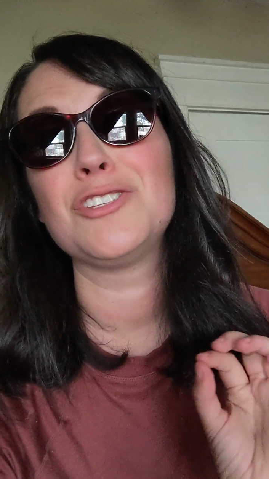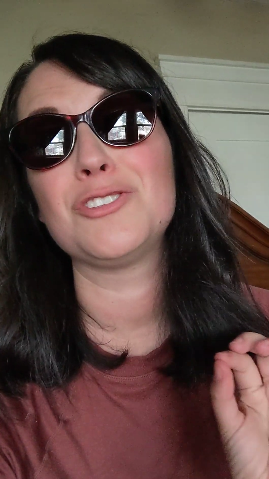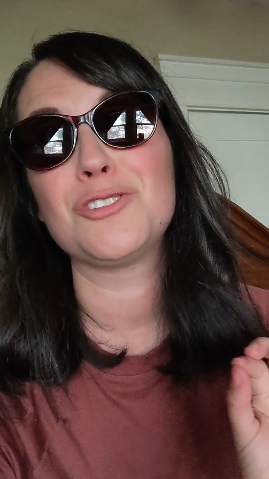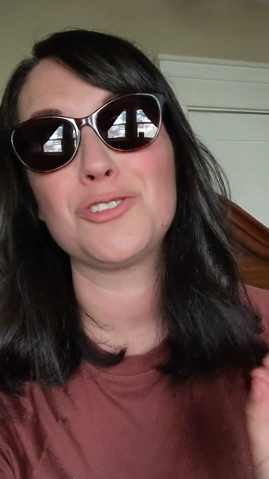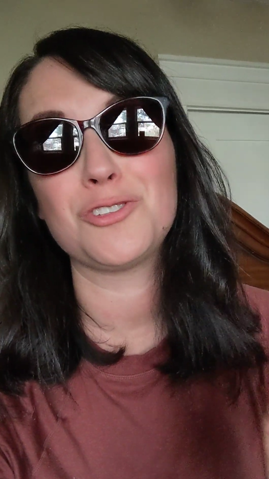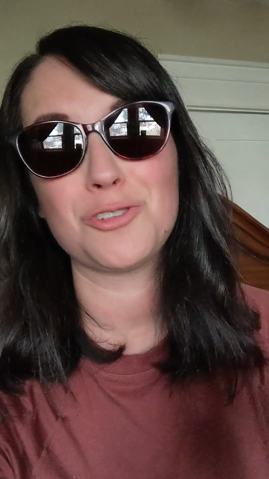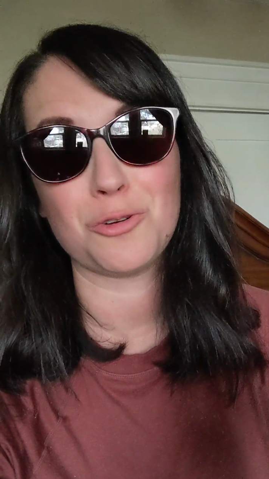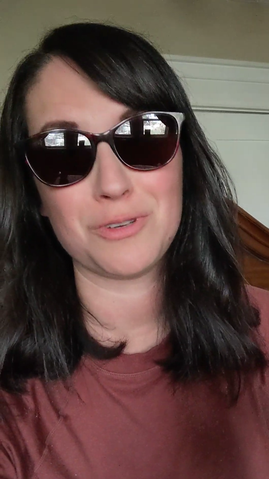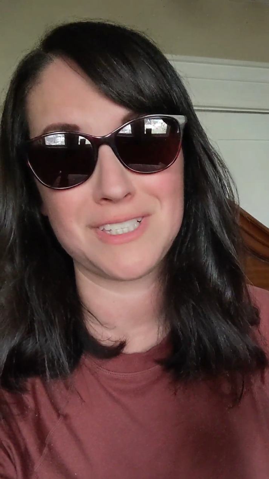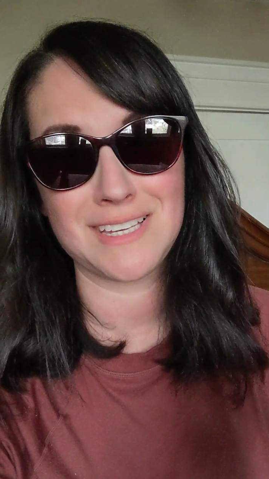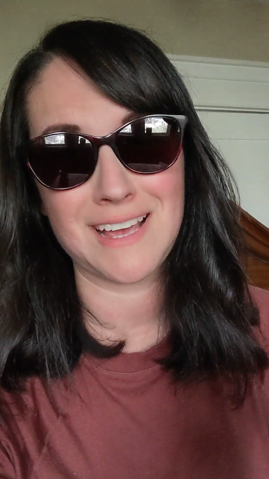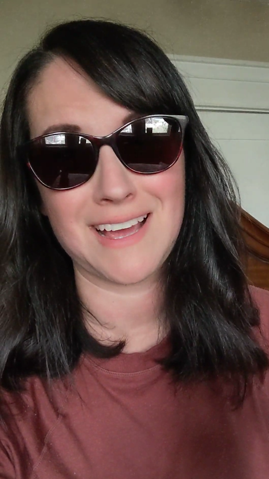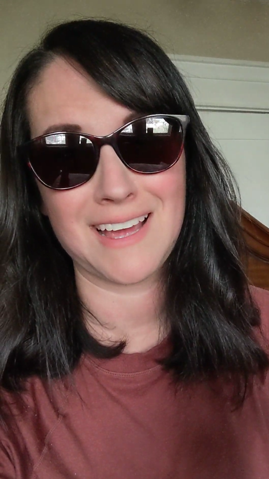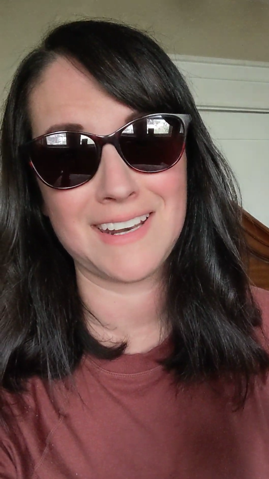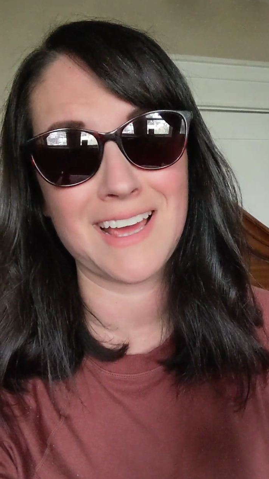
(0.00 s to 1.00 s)
So
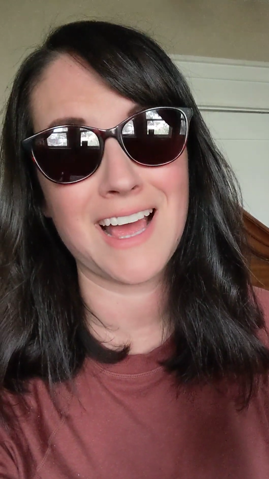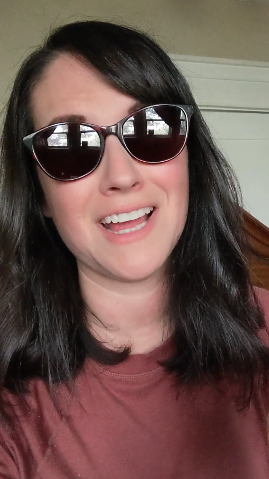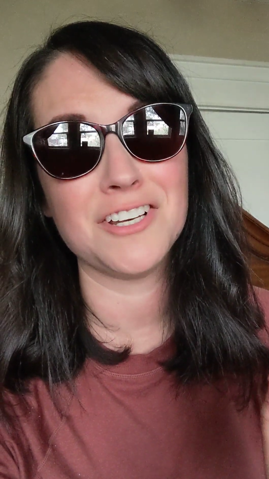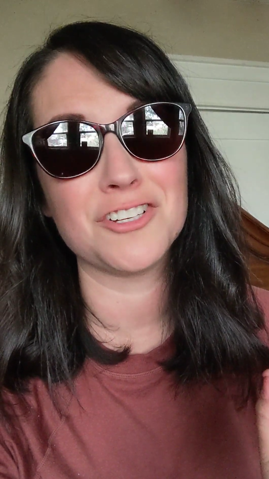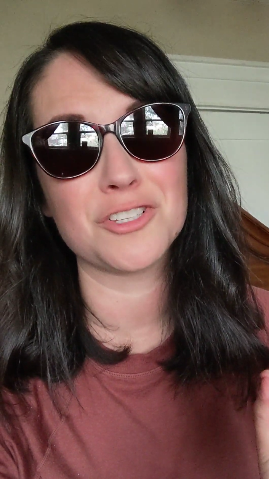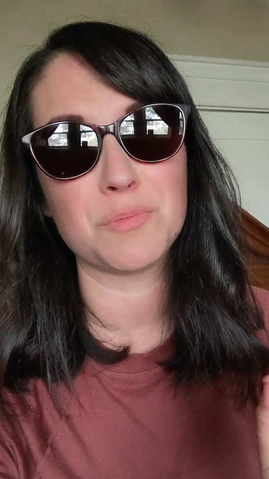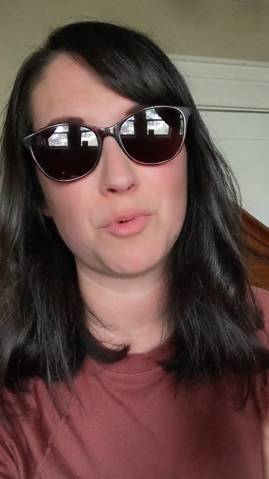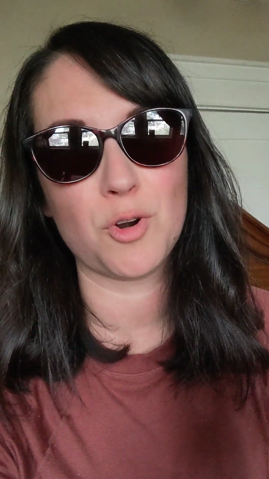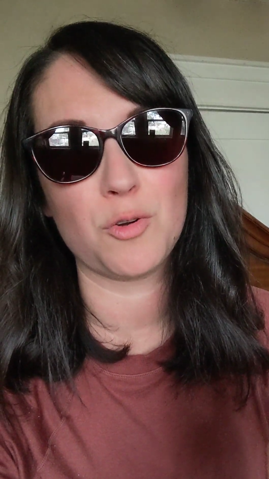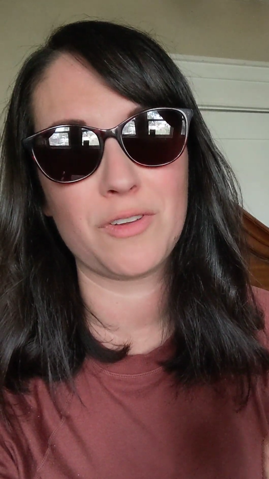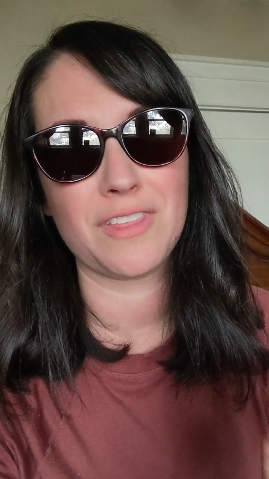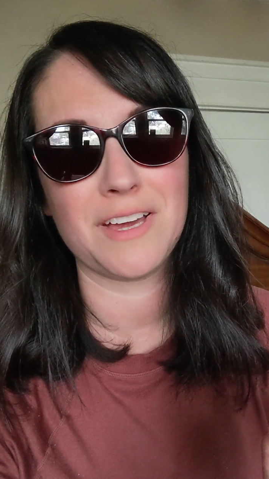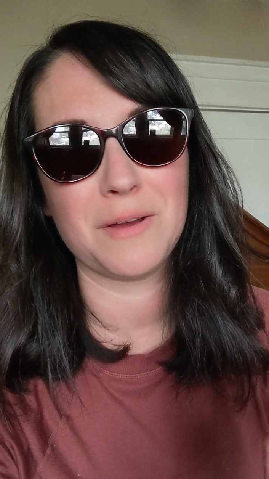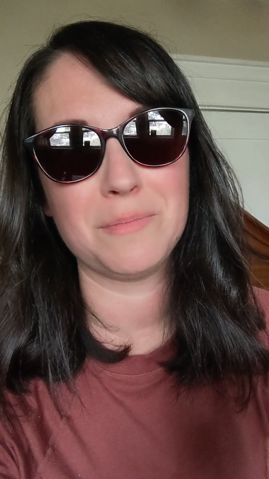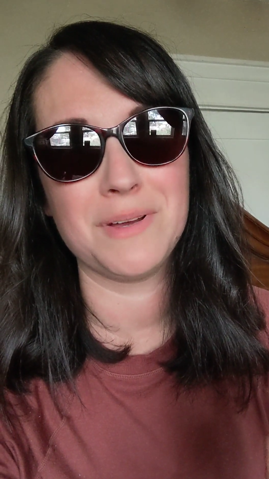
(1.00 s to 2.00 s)
sad, I just broke
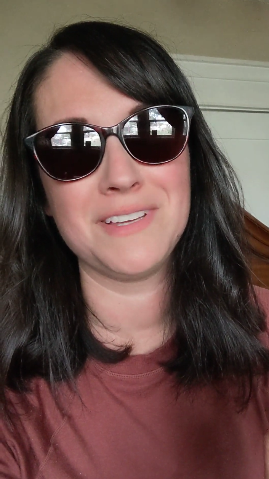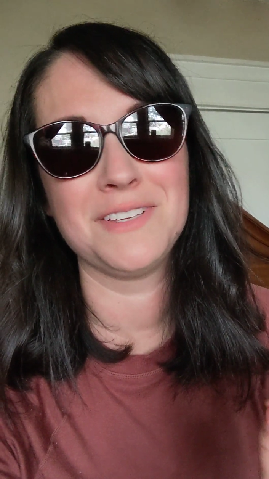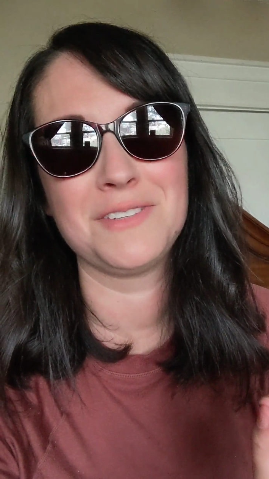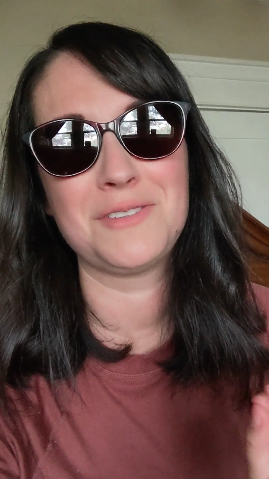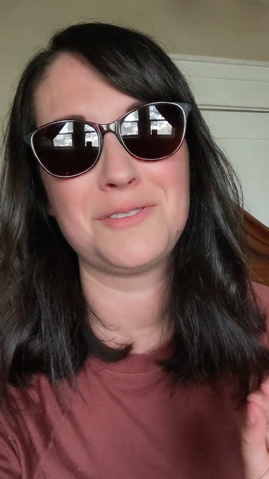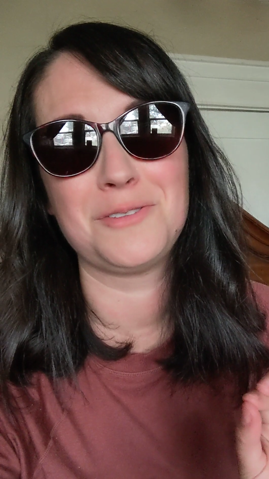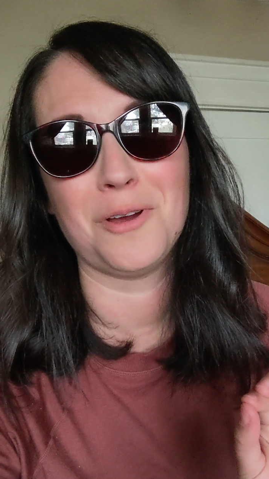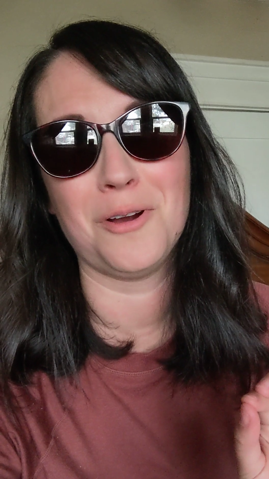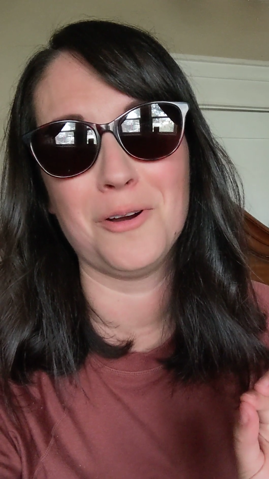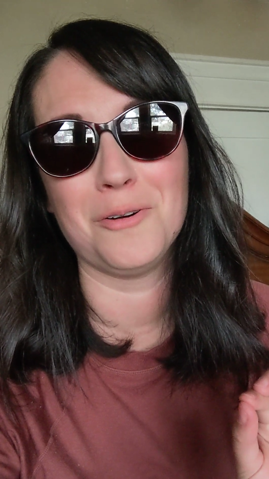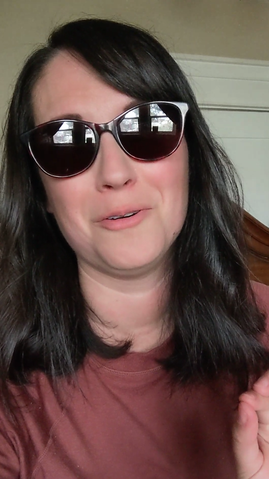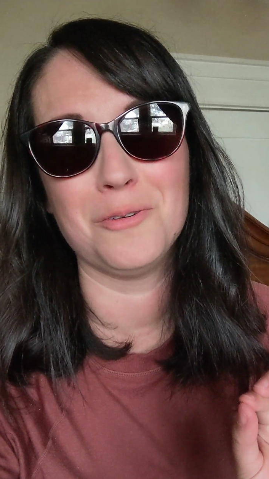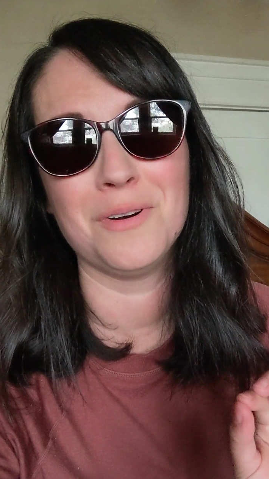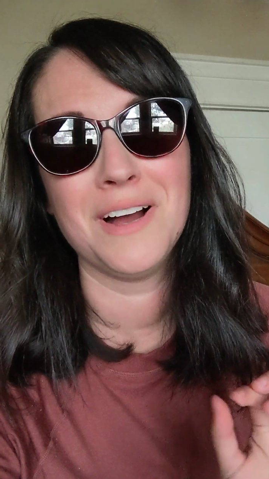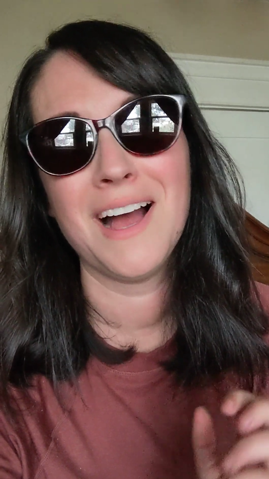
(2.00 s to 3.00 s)
them.
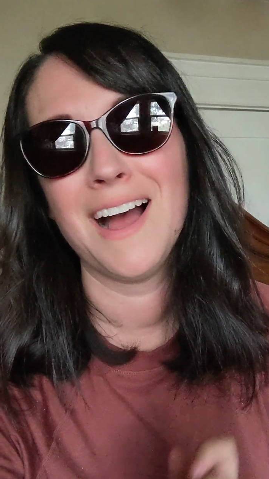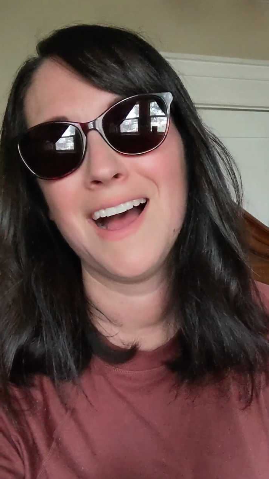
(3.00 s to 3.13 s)
So